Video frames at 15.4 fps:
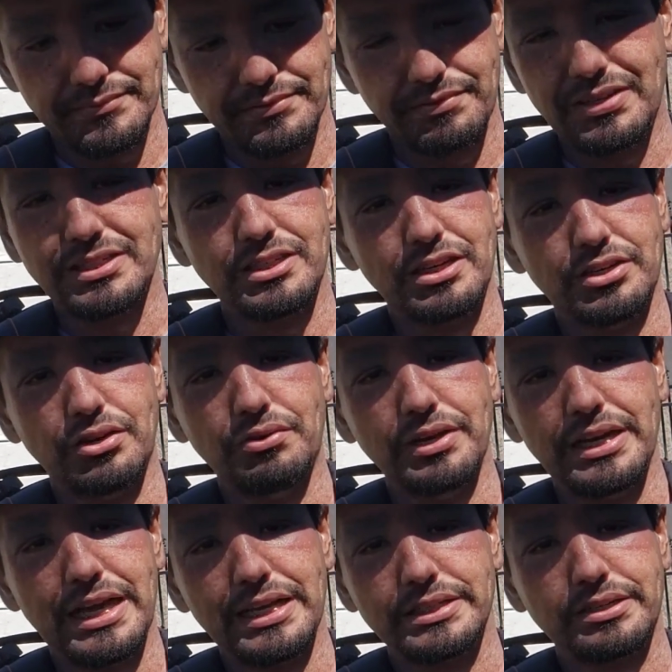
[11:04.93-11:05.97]
That's an
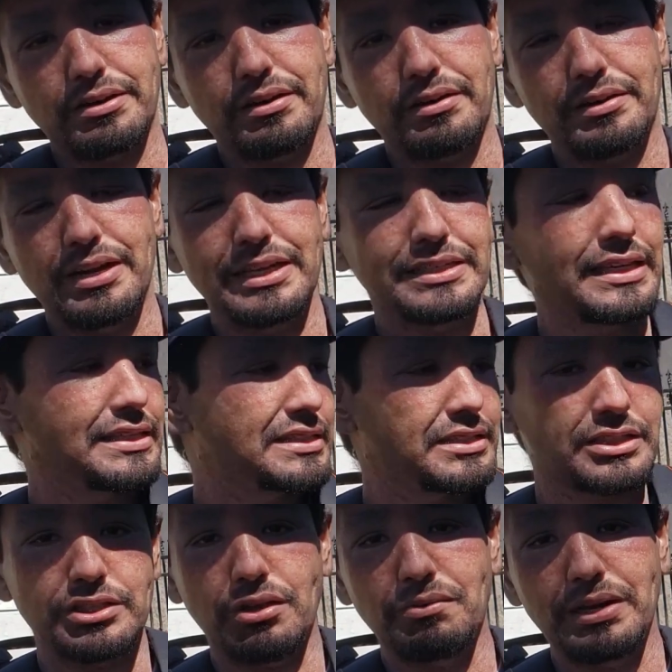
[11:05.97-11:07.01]
annoying ass car. It's
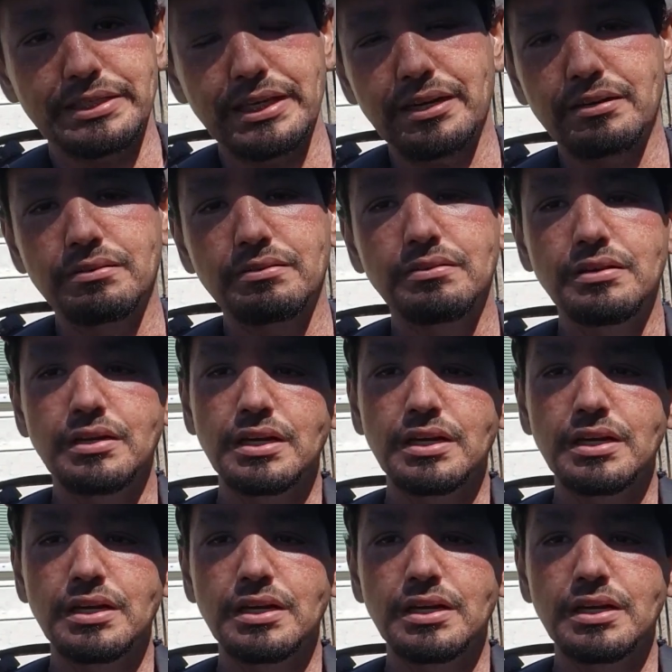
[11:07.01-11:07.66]
slow as hell.